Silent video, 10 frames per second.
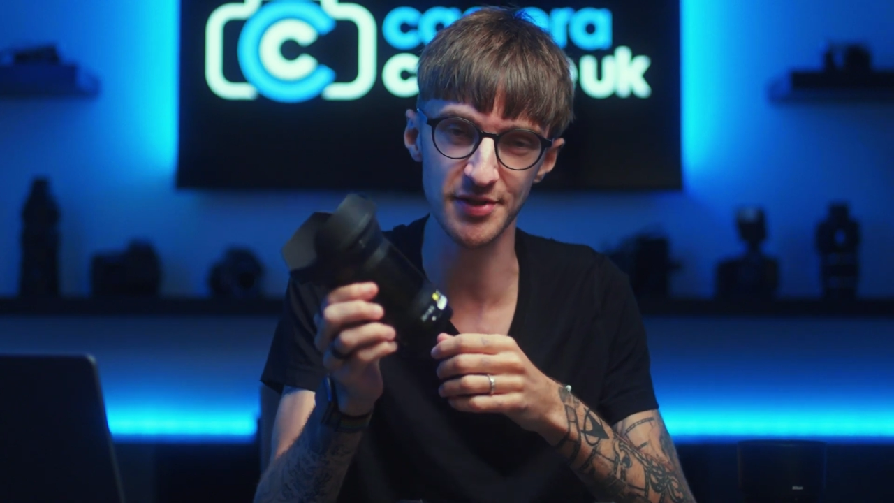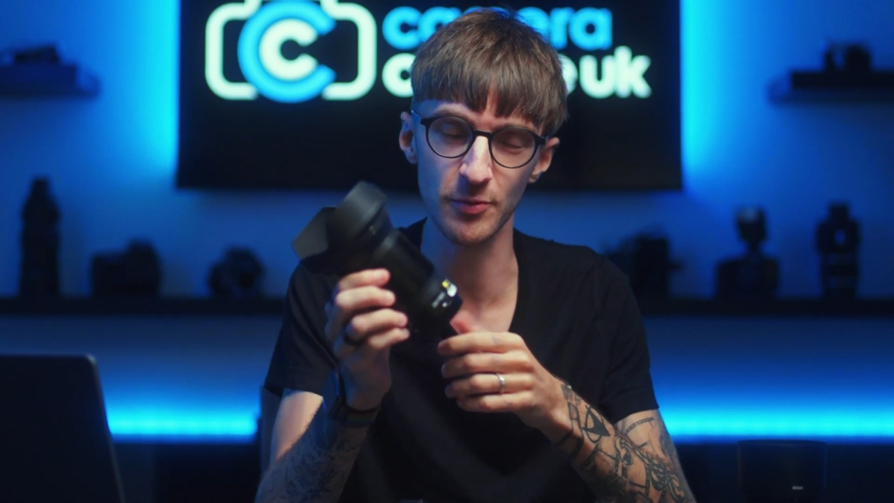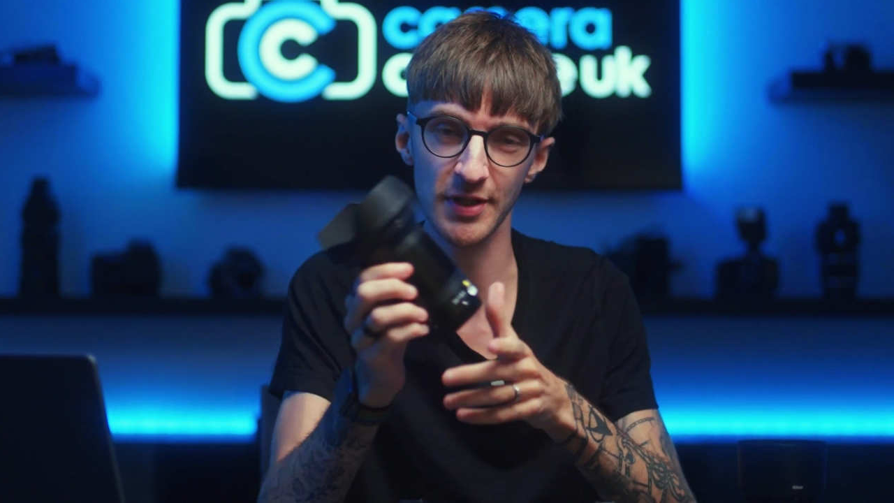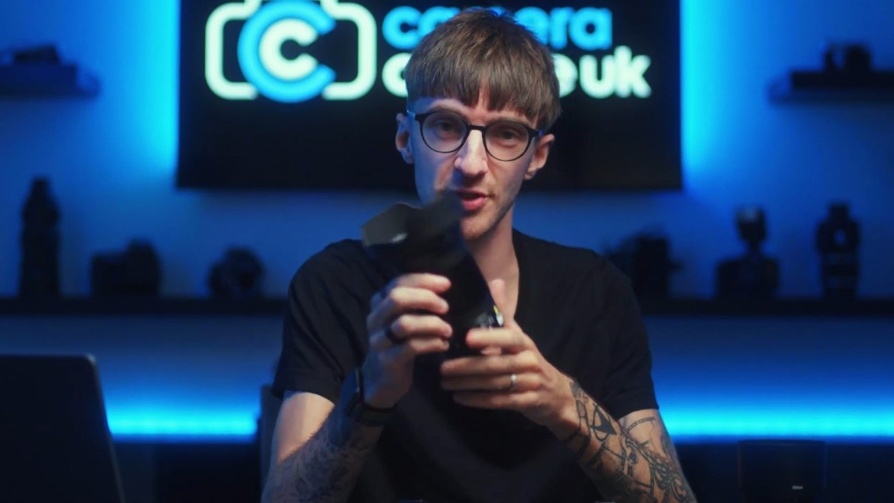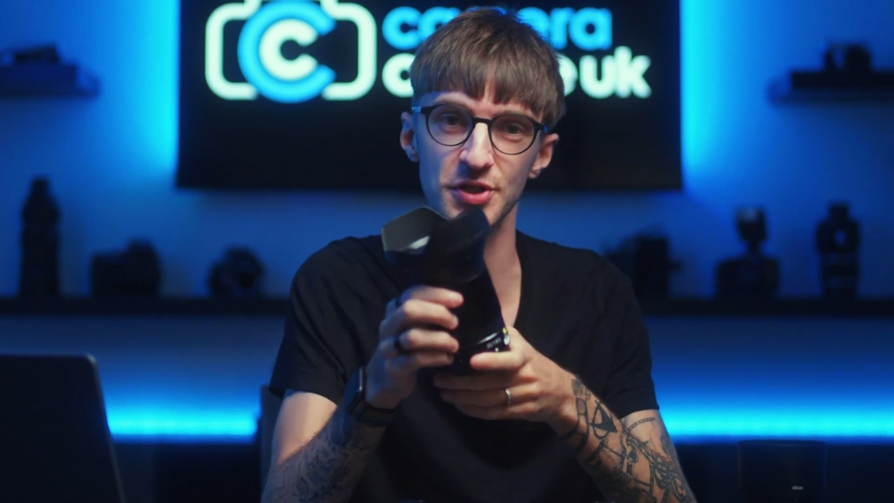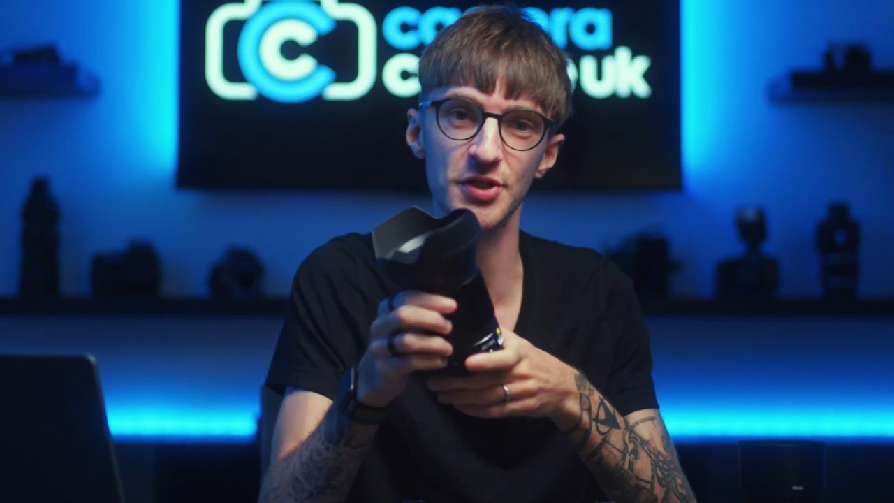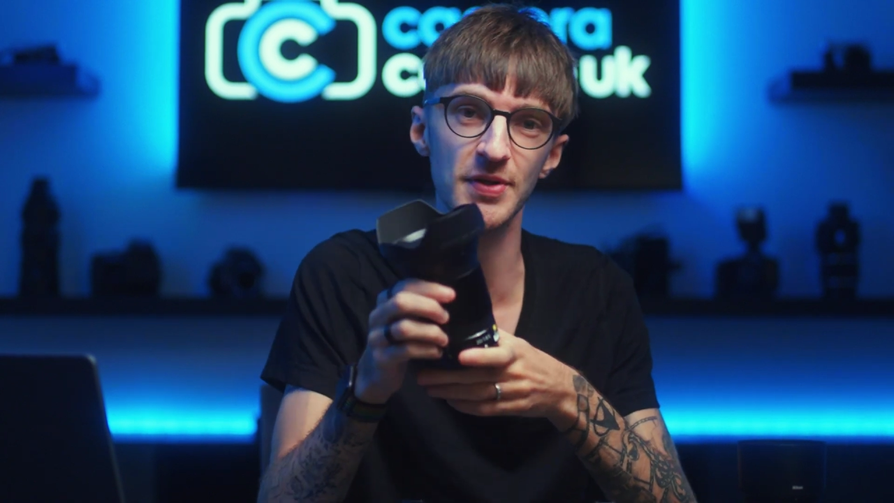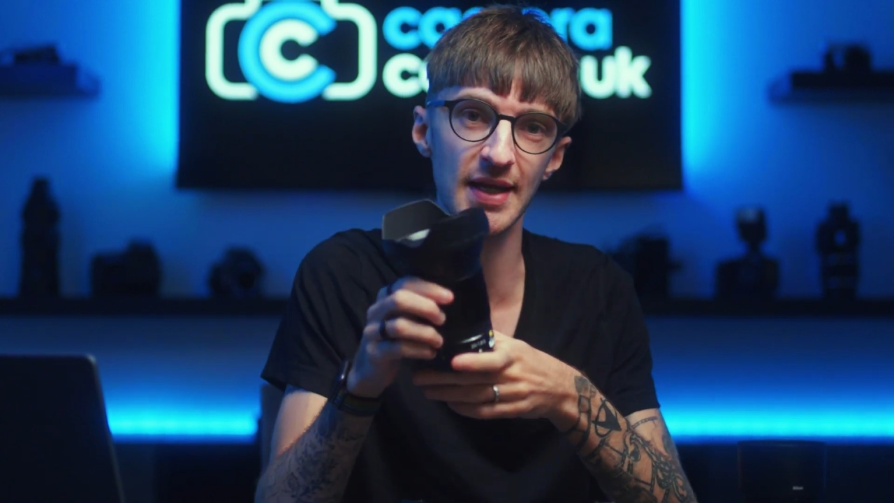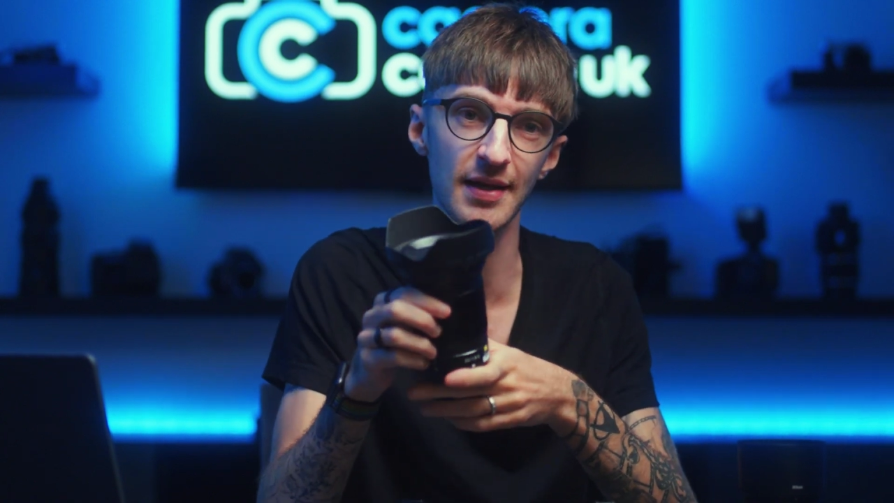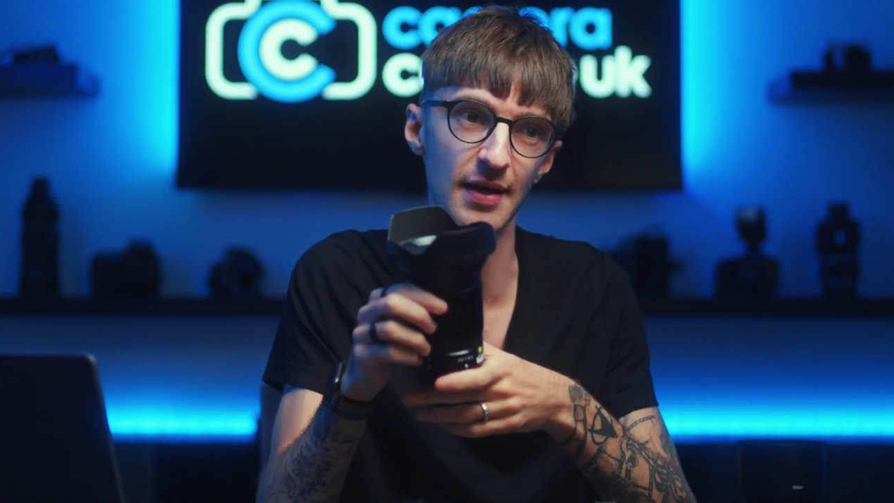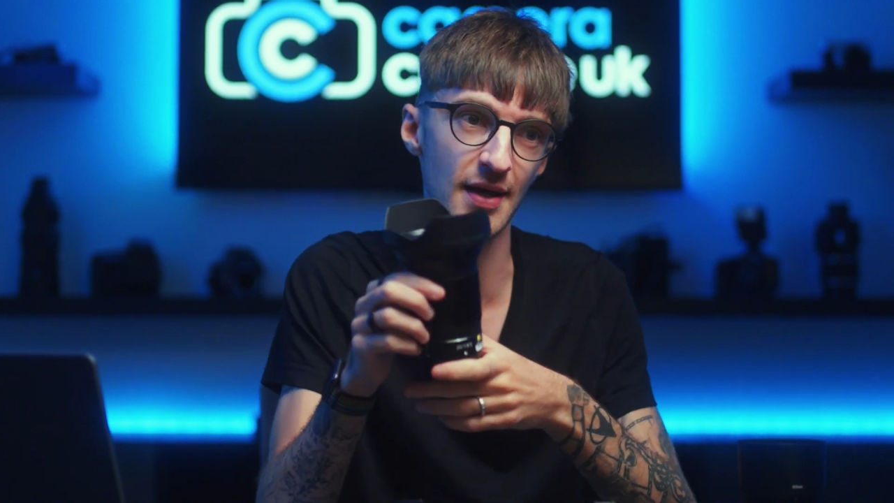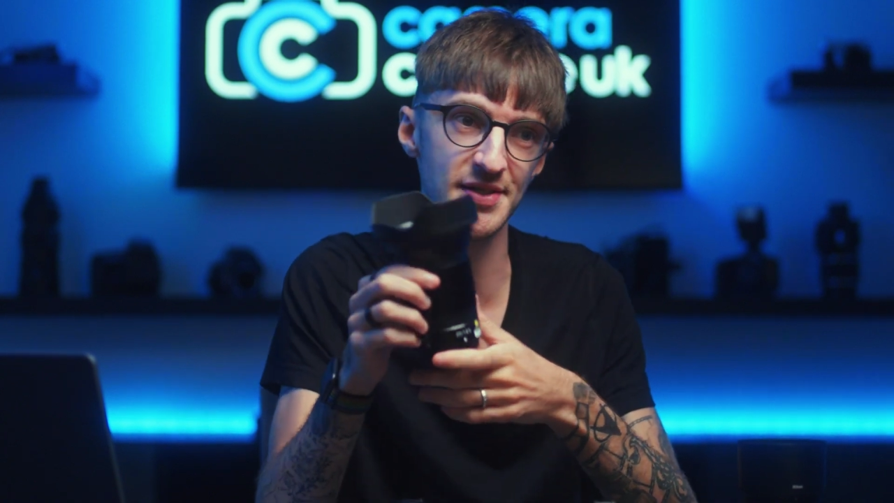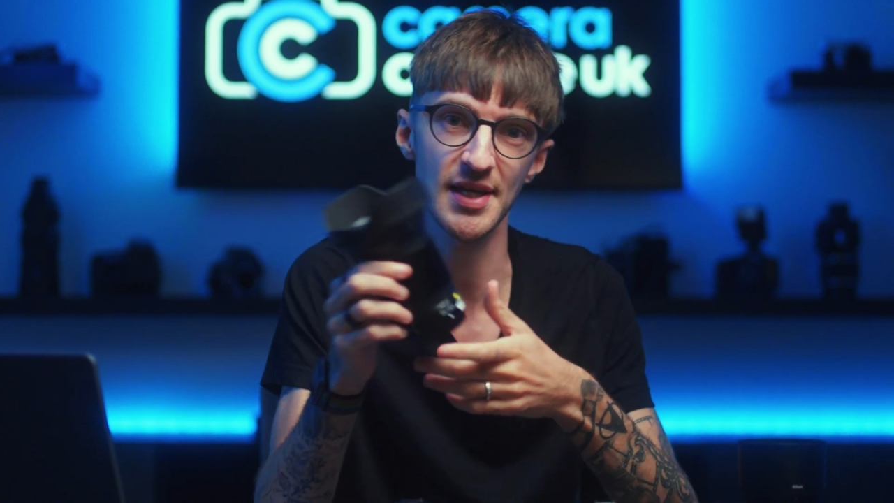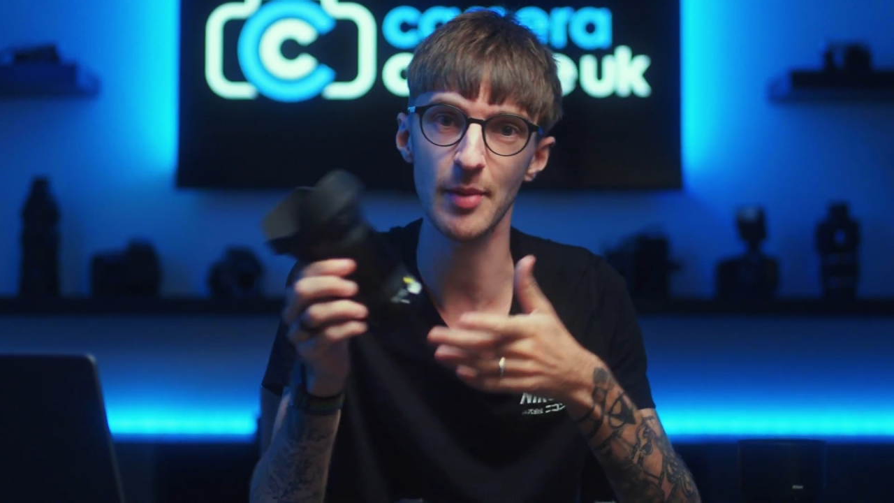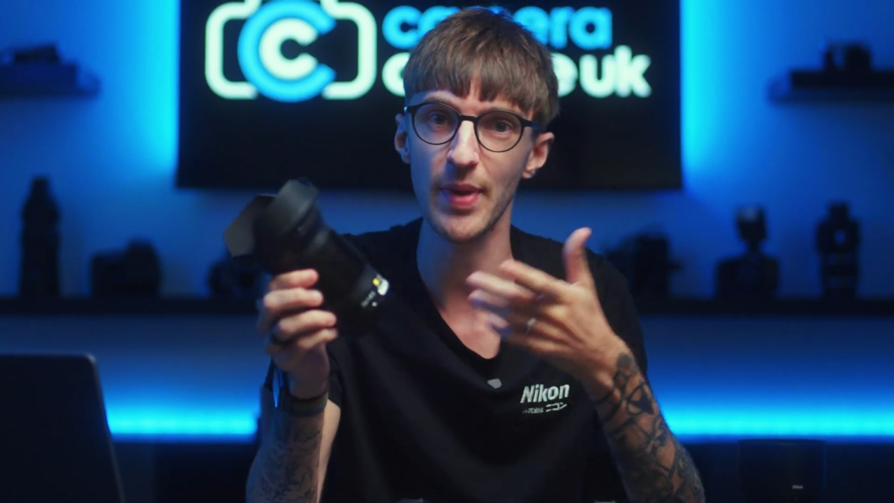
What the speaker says: So when you're shooting, say,